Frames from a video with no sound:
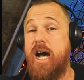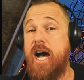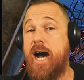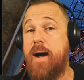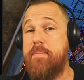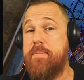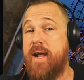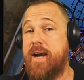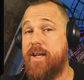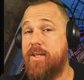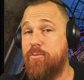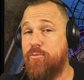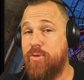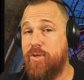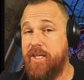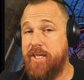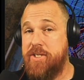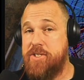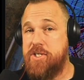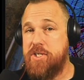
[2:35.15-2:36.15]
I'm not a
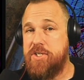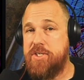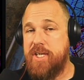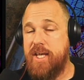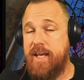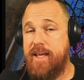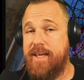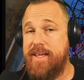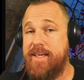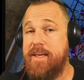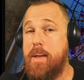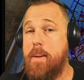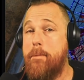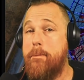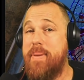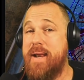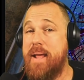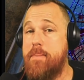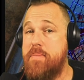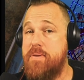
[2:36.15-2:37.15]
religious guy,
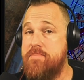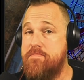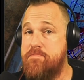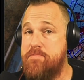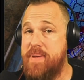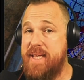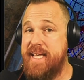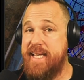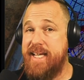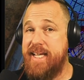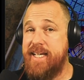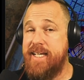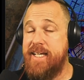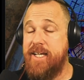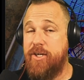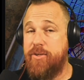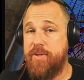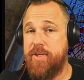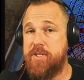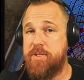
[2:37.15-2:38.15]
but I'm a
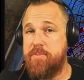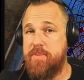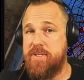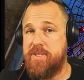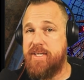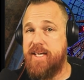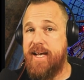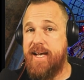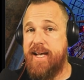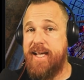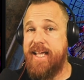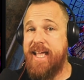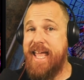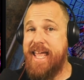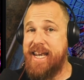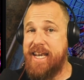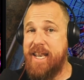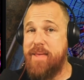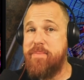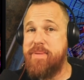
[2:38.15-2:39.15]
big Christmas guy.
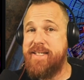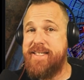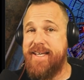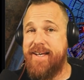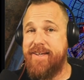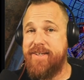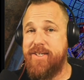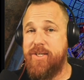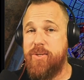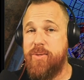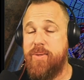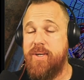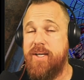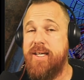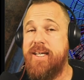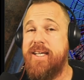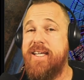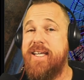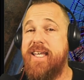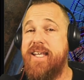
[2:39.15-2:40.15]
And let me tell you,
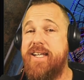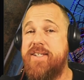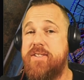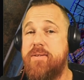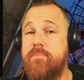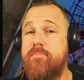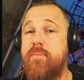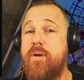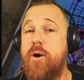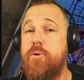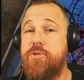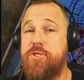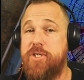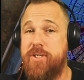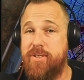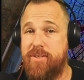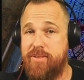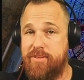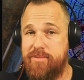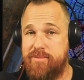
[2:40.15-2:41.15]
it is
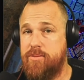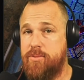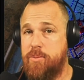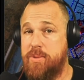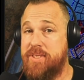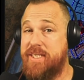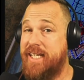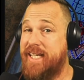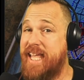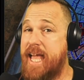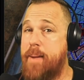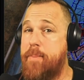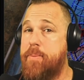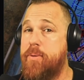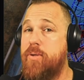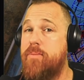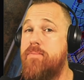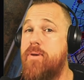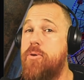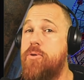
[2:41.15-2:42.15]
emotional. With a
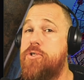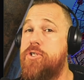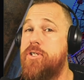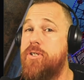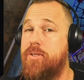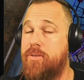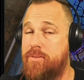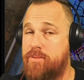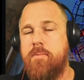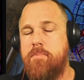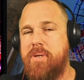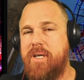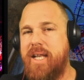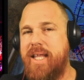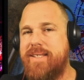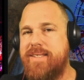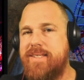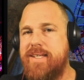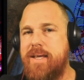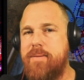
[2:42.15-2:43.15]
capital motional. But
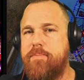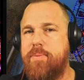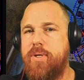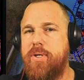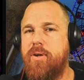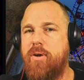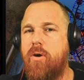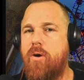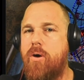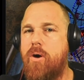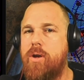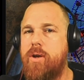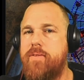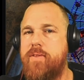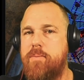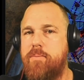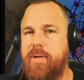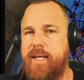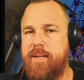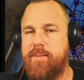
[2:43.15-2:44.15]
let's not put all of
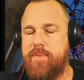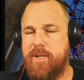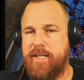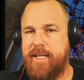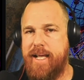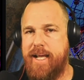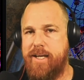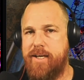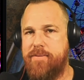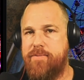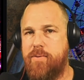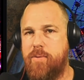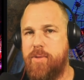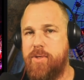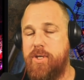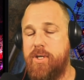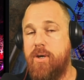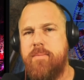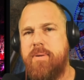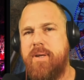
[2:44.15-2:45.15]
the blame on
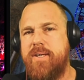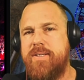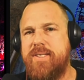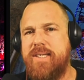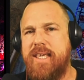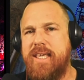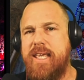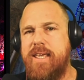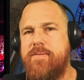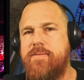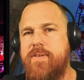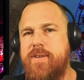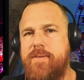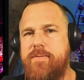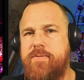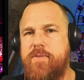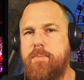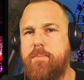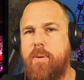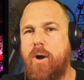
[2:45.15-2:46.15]
California, because even
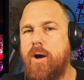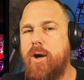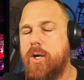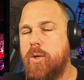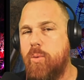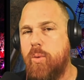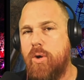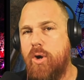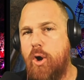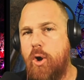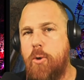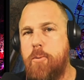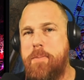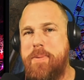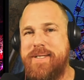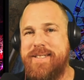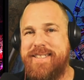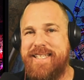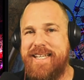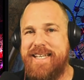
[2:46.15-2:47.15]
if the park were
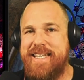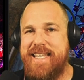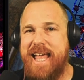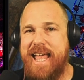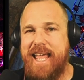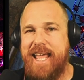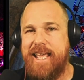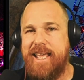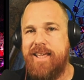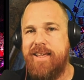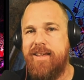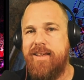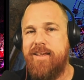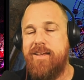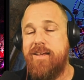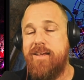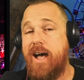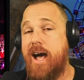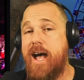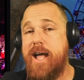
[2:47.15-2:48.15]
open today,
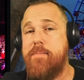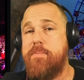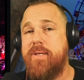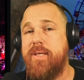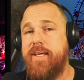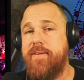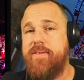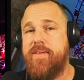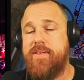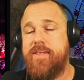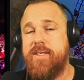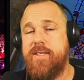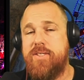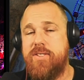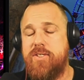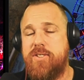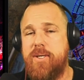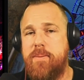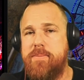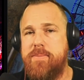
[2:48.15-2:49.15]
I believe that this
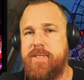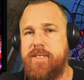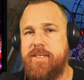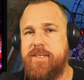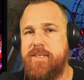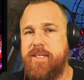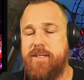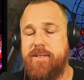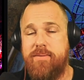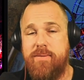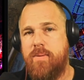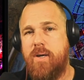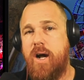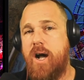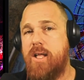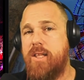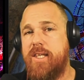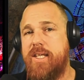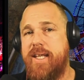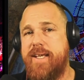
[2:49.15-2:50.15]
is something that
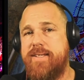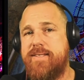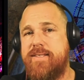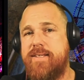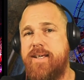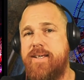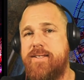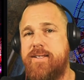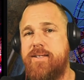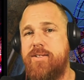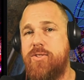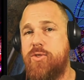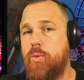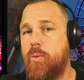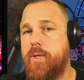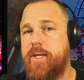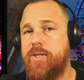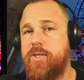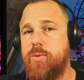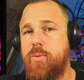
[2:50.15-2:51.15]
holiday season
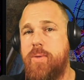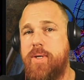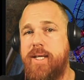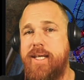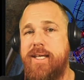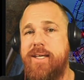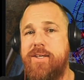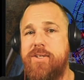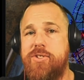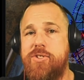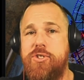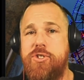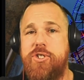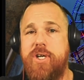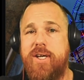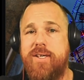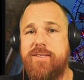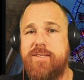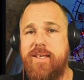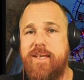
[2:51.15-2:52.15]
2020
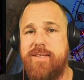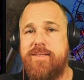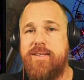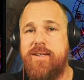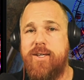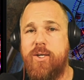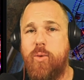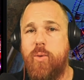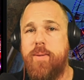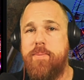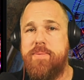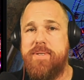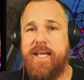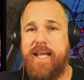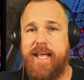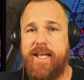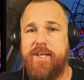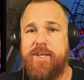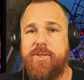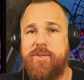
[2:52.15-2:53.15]
just isn't equipped to
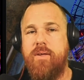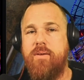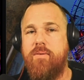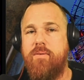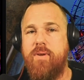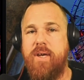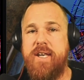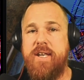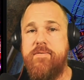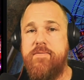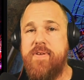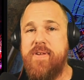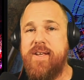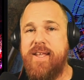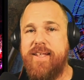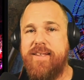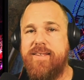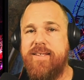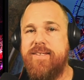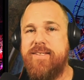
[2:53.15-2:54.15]
handle. An event
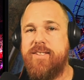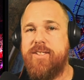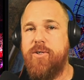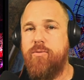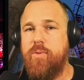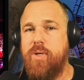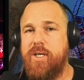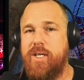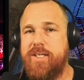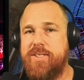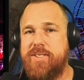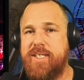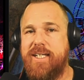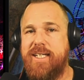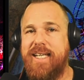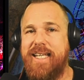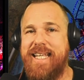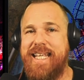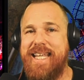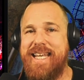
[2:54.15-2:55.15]
like this could
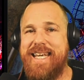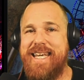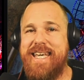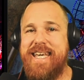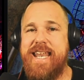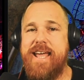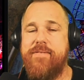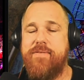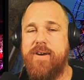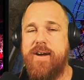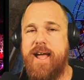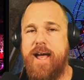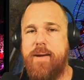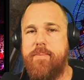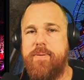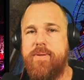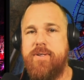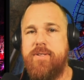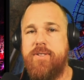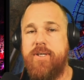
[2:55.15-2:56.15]
realistically never
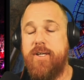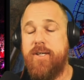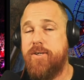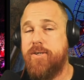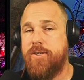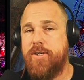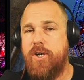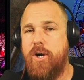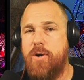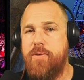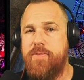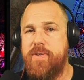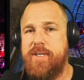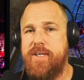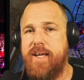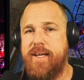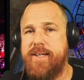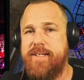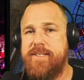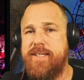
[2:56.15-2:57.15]
happen during
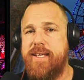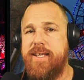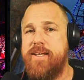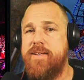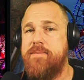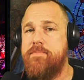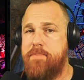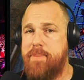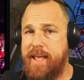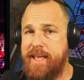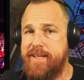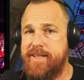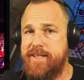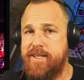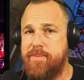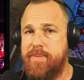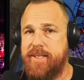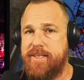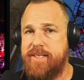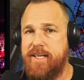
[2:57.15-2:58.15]
COVID-19
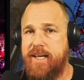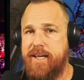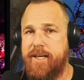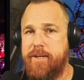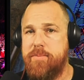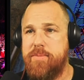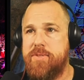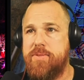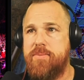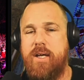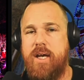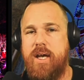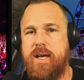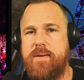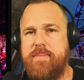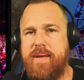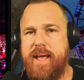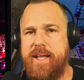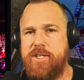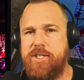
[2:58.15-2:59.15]
pandemic times.
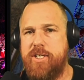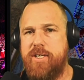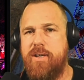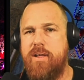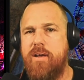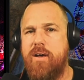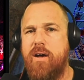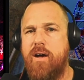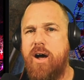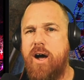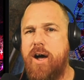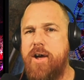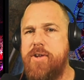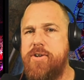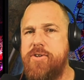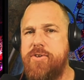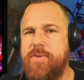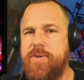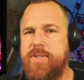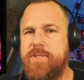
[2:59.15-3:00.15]
Imagine
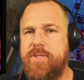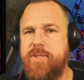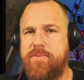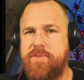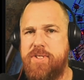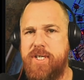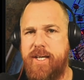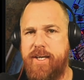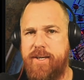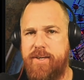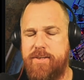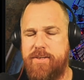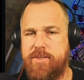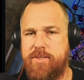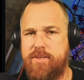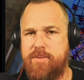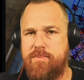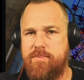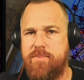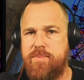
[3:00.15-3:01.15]
hundreds of
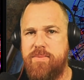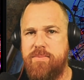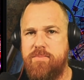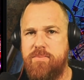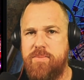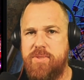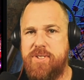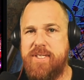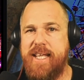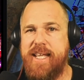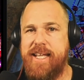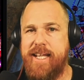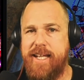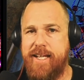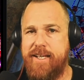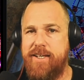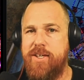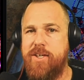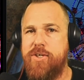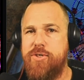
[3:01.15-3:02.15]
singers singing